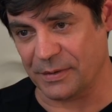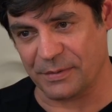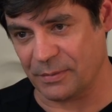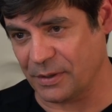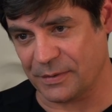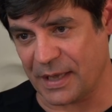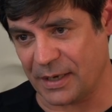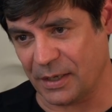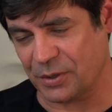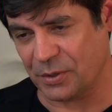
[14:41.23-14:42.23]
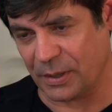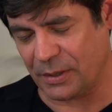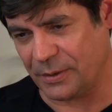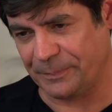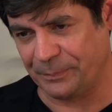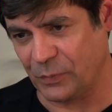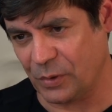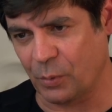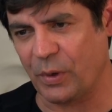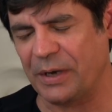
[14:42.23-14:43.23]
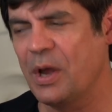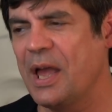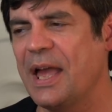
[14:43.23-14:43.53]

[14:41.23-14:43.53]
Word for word: Is is that an issue at all? Or what?